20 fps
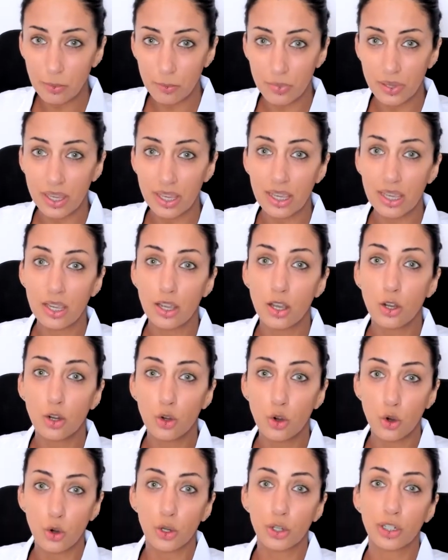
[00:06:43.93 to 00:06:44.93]
be
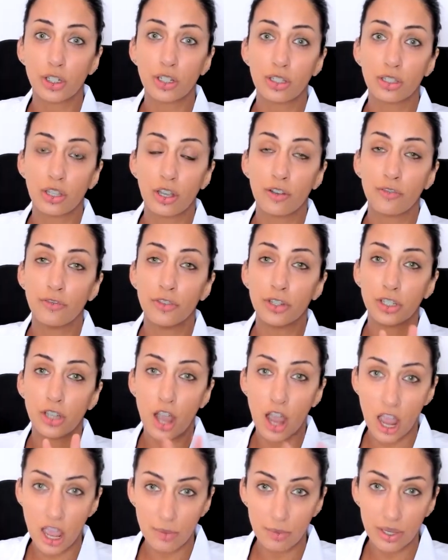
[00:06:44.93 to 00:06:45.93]
cautious of the
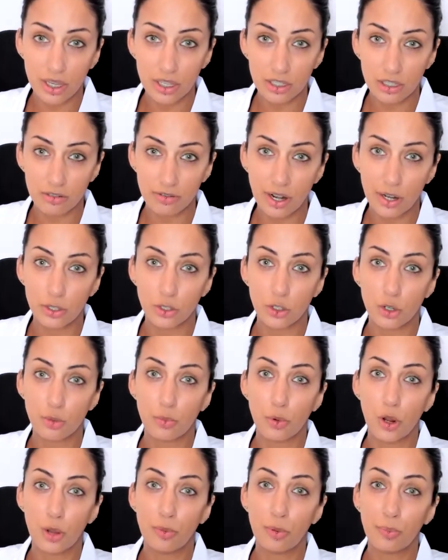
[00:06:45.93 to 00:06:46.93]
timings around your
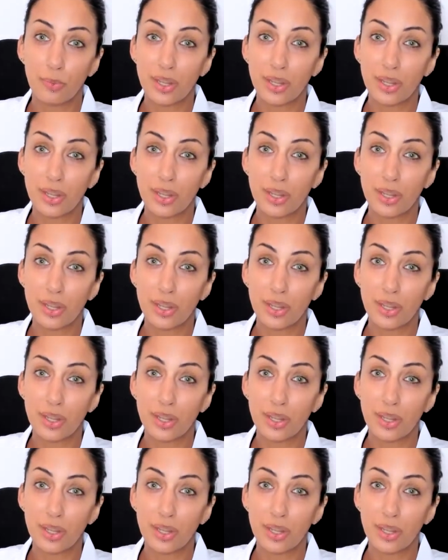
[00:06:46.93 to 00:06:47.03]
appointment.